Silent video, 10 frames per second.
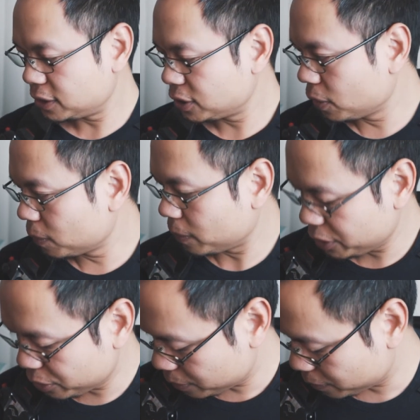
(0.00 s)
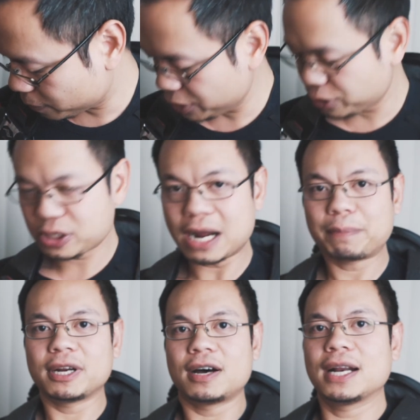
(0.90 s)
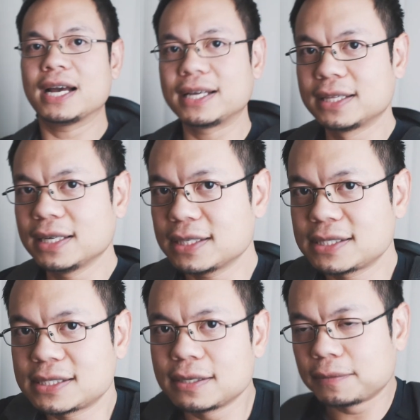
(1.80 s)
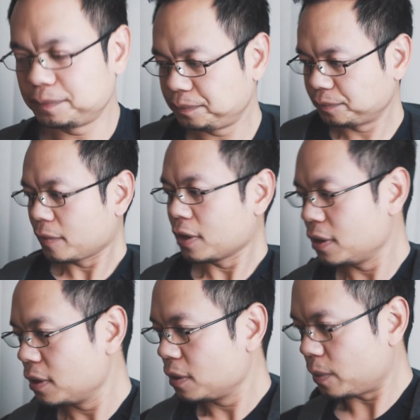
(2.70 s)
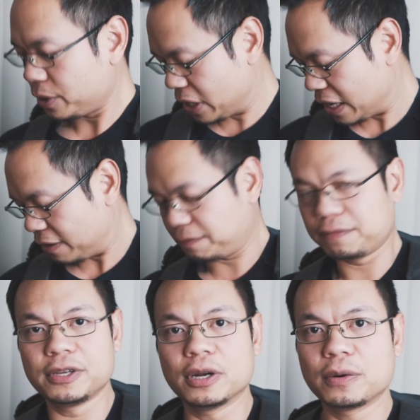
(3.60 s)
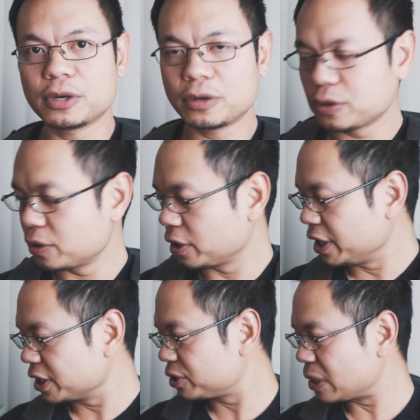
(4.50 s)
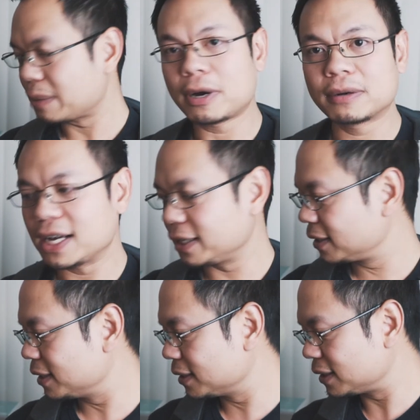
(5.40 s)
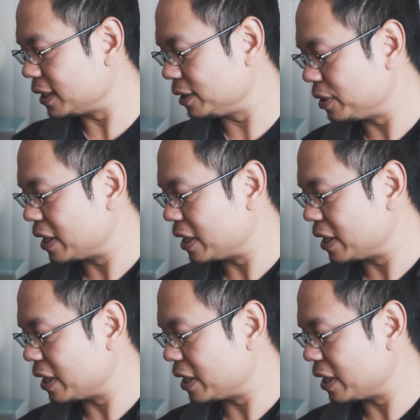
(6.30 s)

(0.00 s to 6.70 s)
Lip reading: so when you strap it on like this, when you have your gear strap on like this, and you